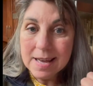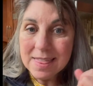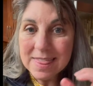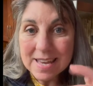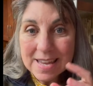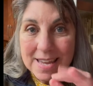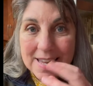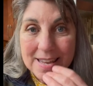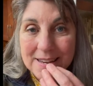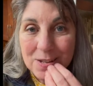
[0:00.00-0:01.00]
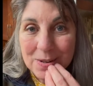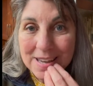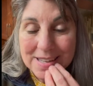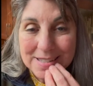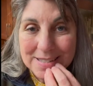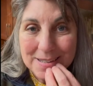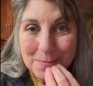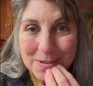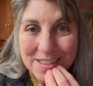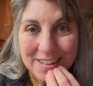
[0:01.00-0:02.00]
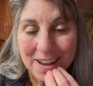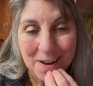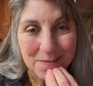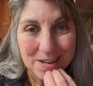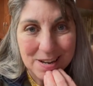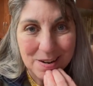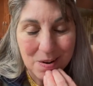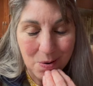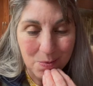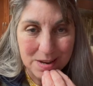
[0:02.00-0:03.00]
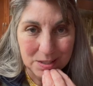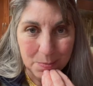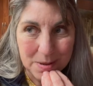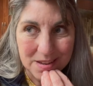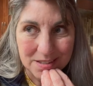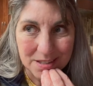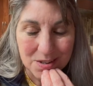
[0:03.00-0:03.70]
then you get some of the coveted recipes.